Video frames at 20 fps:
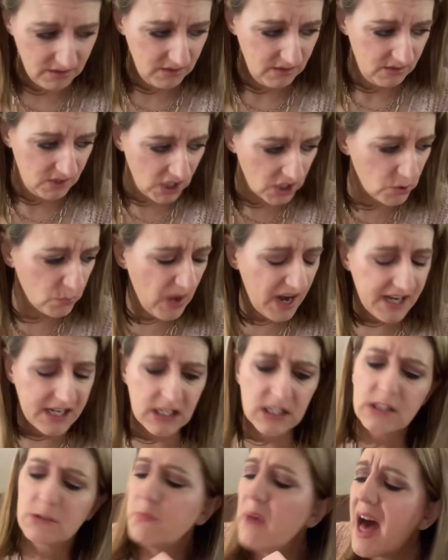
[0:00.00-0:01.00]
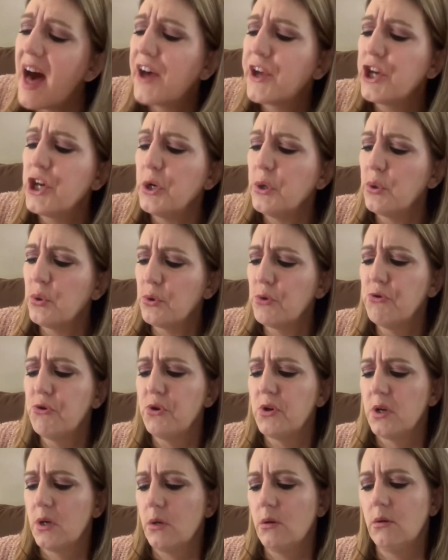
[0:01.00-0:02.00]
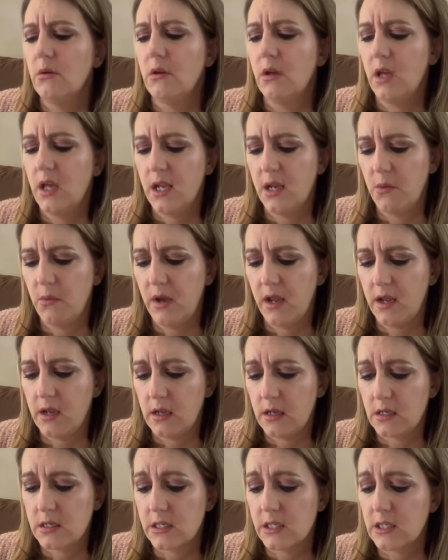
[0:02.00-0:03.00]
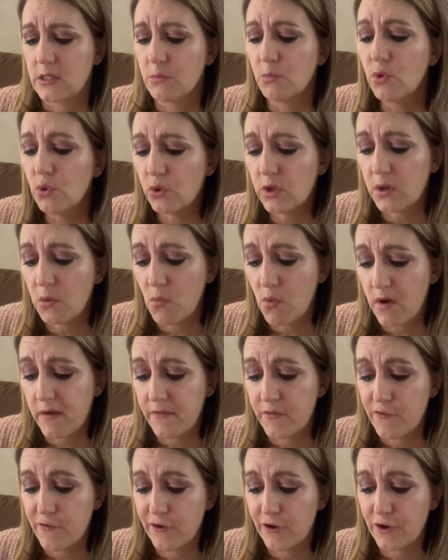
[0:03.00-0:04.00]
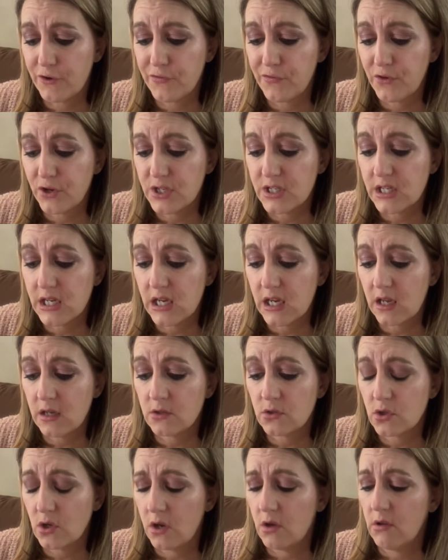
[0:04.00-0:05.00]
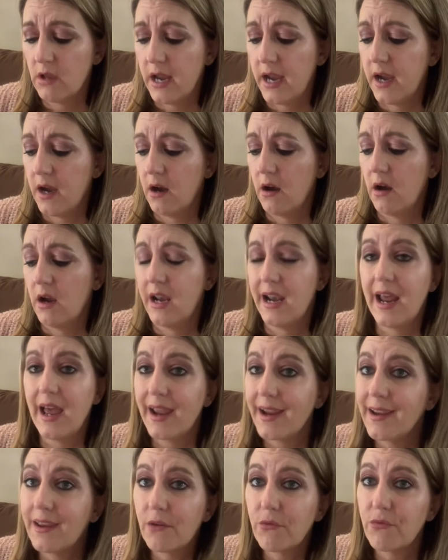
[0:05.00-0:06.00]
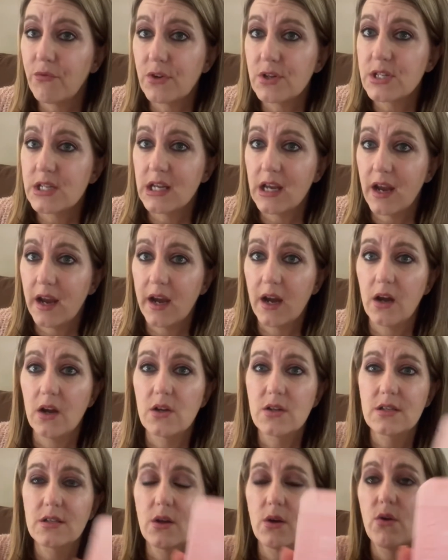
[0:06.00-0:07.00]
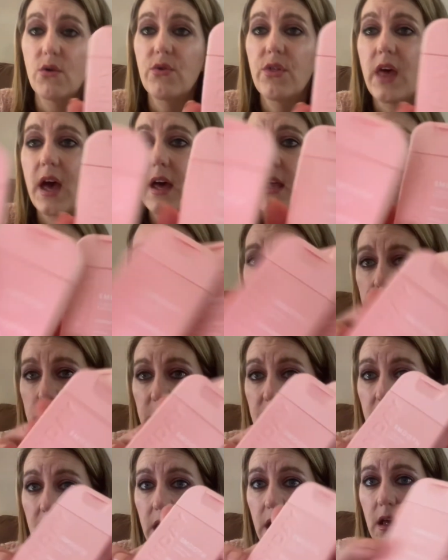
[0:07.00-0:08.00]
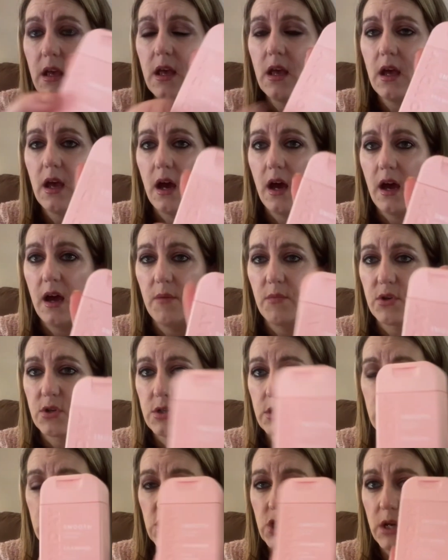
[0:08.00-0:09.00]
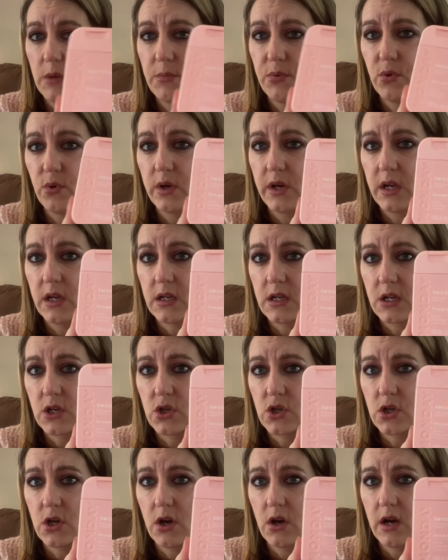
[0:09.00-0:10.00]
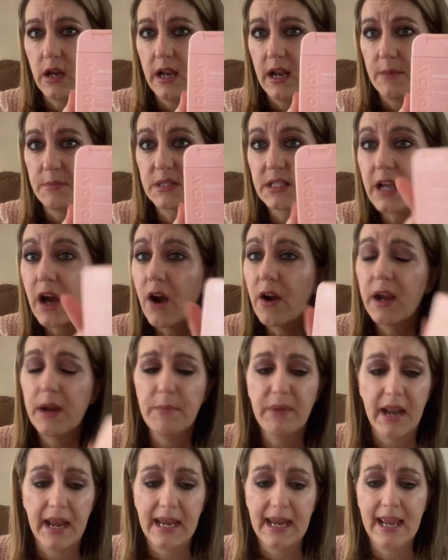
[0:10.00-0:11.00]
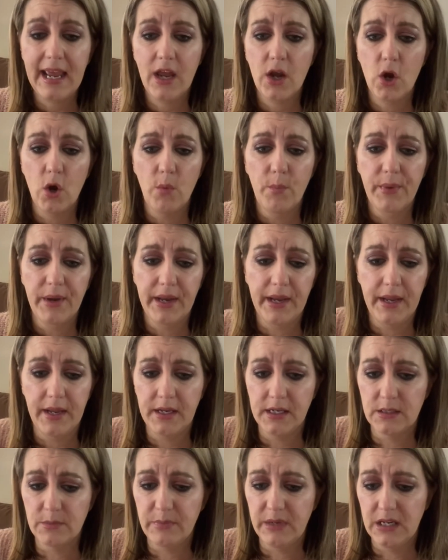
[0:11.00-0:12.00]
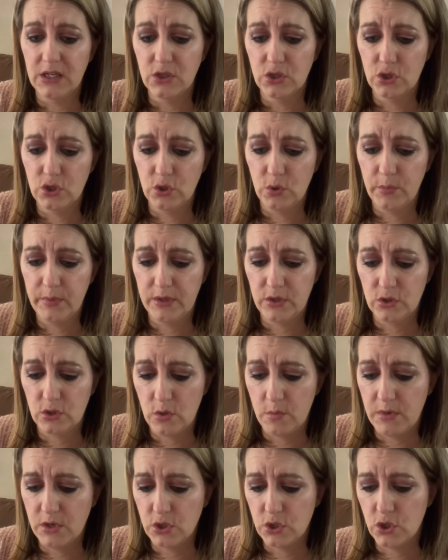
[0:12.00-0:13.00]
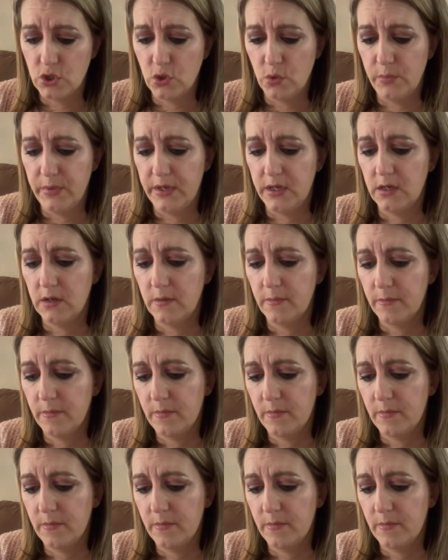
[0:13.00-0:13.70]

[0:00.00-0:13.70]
just wanted to smell you anyway it's a smoothing one for frizzy and dull hair and I get frizzy hair so that is me um, there's a shampoo and conditioner, and I'm sorry, but I can't open it. It's being stupid, so much stupid.